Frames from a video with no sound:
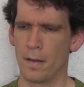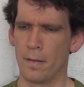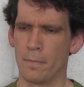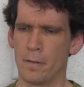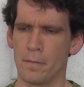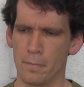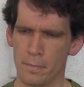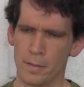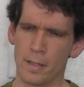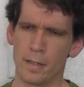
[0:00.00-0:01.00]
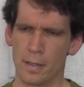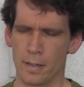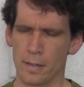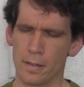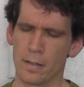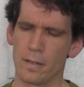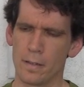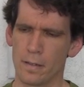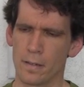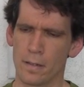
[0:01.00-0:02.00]
Uh, but but then
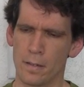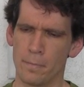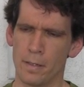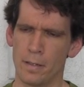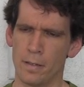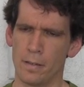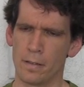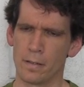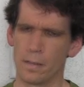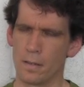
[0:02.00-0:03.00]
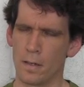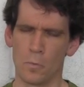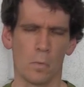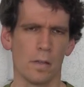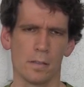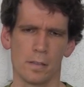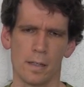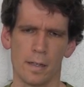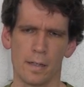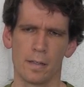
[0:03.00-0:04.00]
I come in on
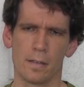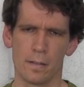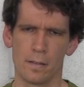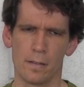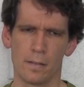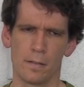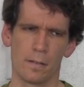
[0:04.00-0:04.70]
Wednesday